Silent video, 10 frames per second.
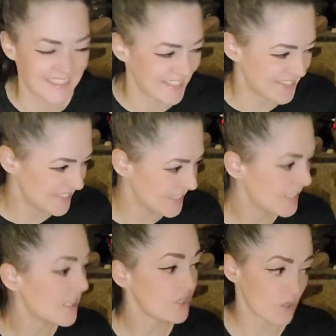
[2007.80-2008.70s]
you know.
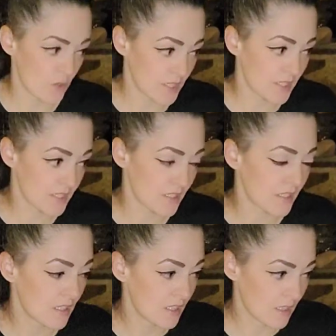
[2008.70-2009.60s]
So this
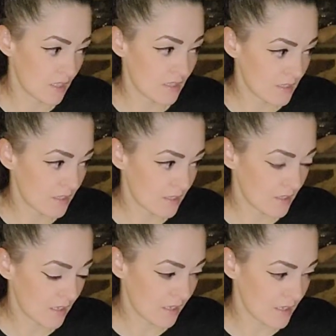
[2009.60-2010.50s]

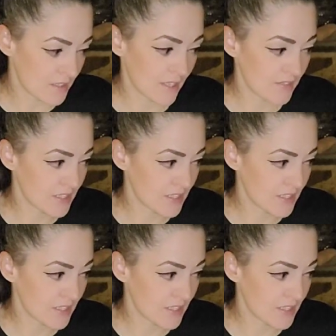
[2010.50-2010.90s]
seven